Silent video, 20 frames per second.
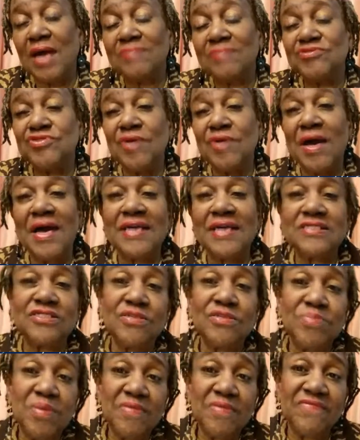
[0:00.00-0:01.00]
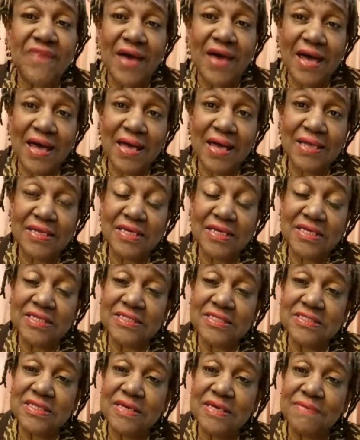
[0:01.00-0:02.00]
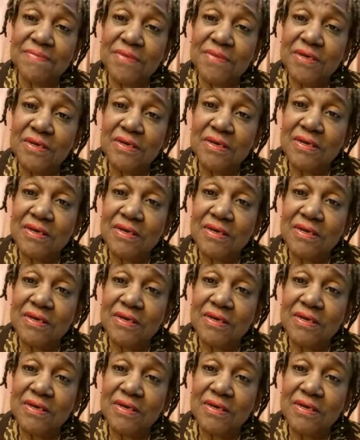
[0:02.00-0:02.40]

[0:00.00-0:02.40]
I'm trying to provide is some